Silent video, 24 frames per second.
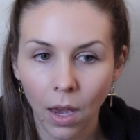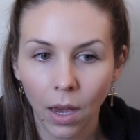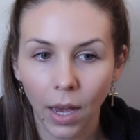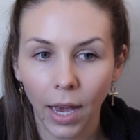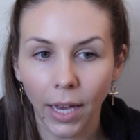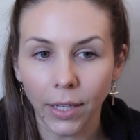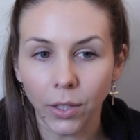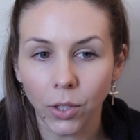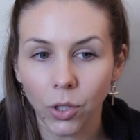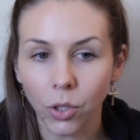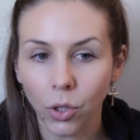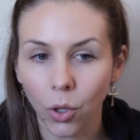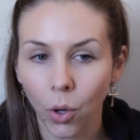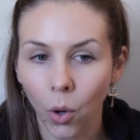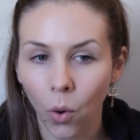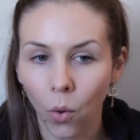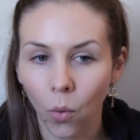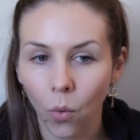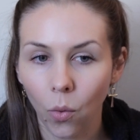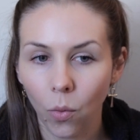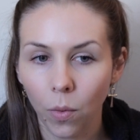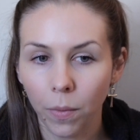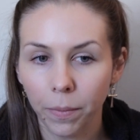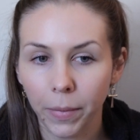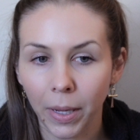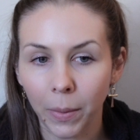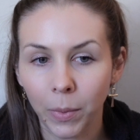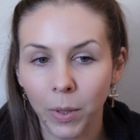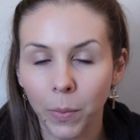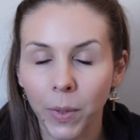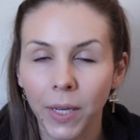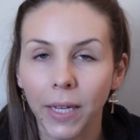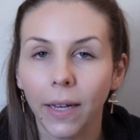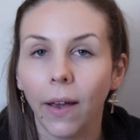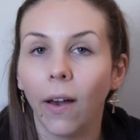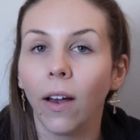And so maybe
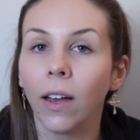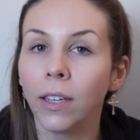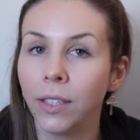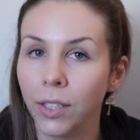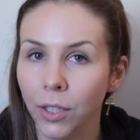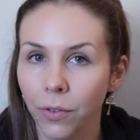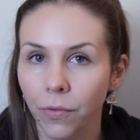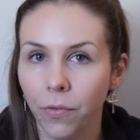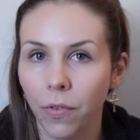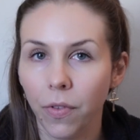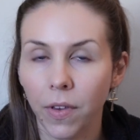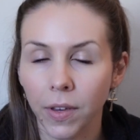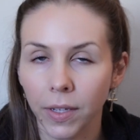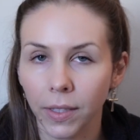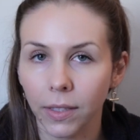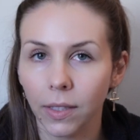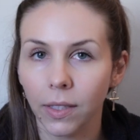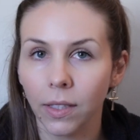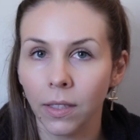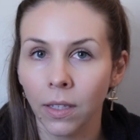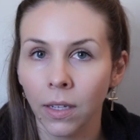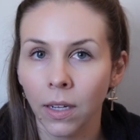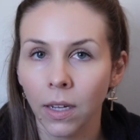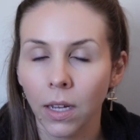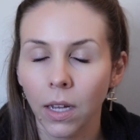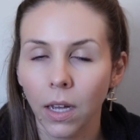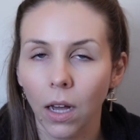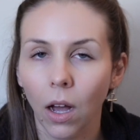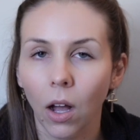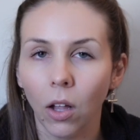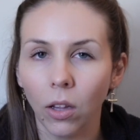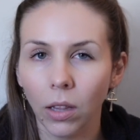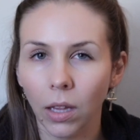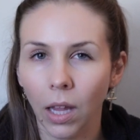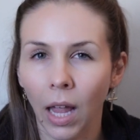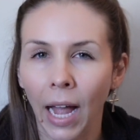because of this
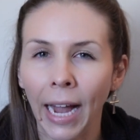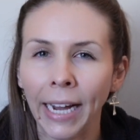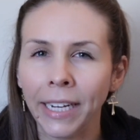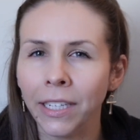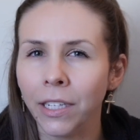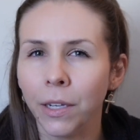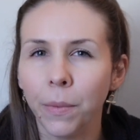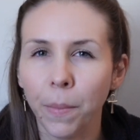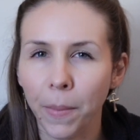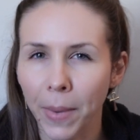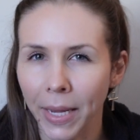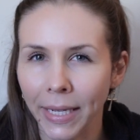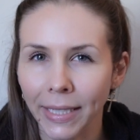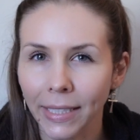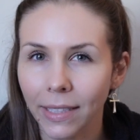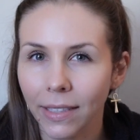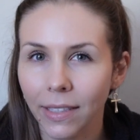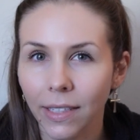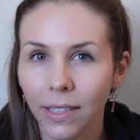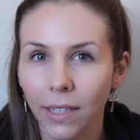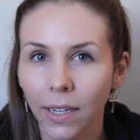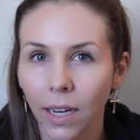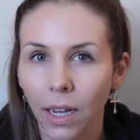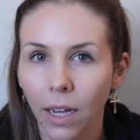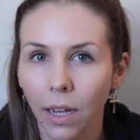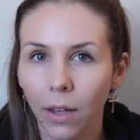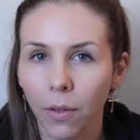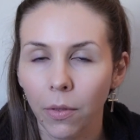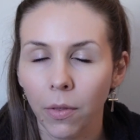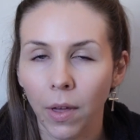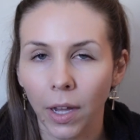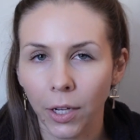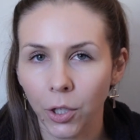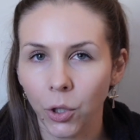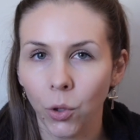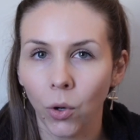alignment
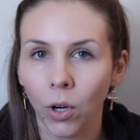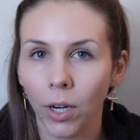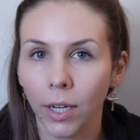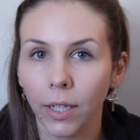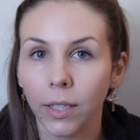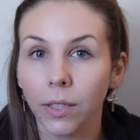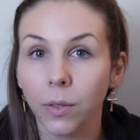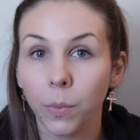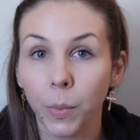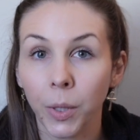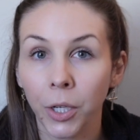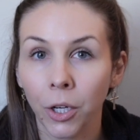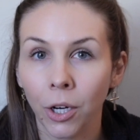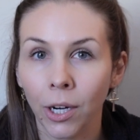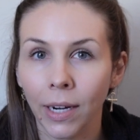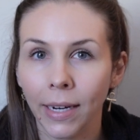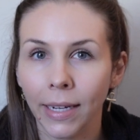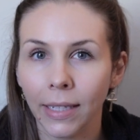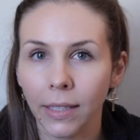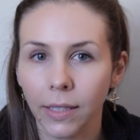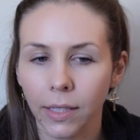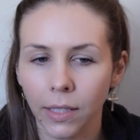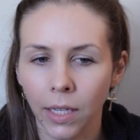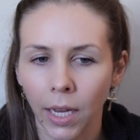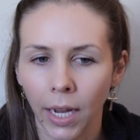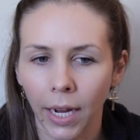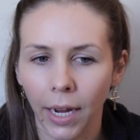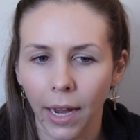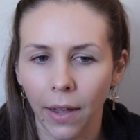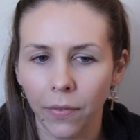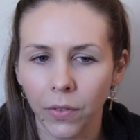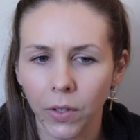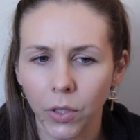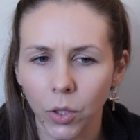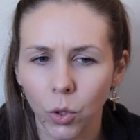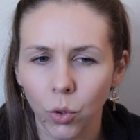that you're experiencing,
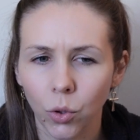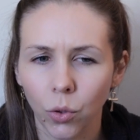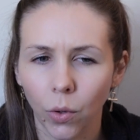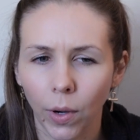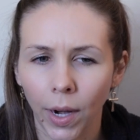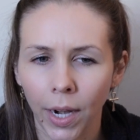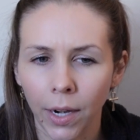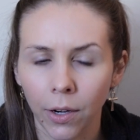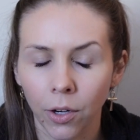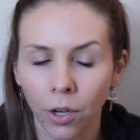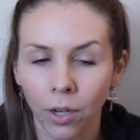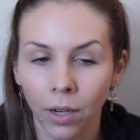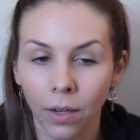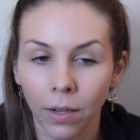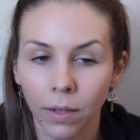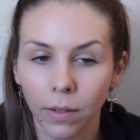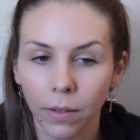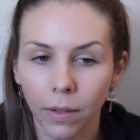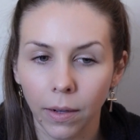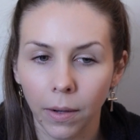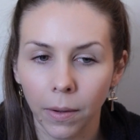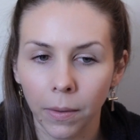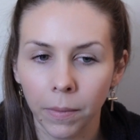and this greater,